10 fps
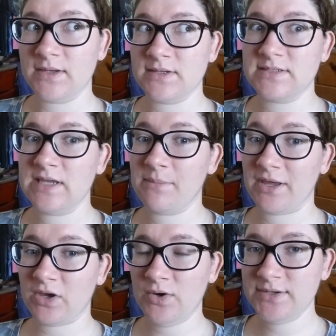seen
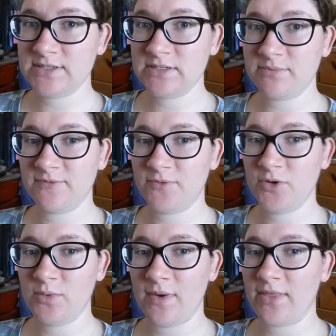my content
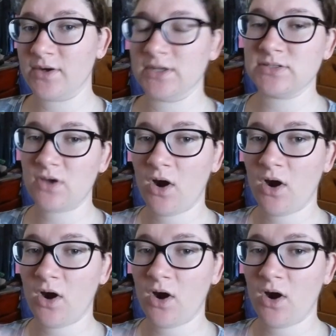before, whether it's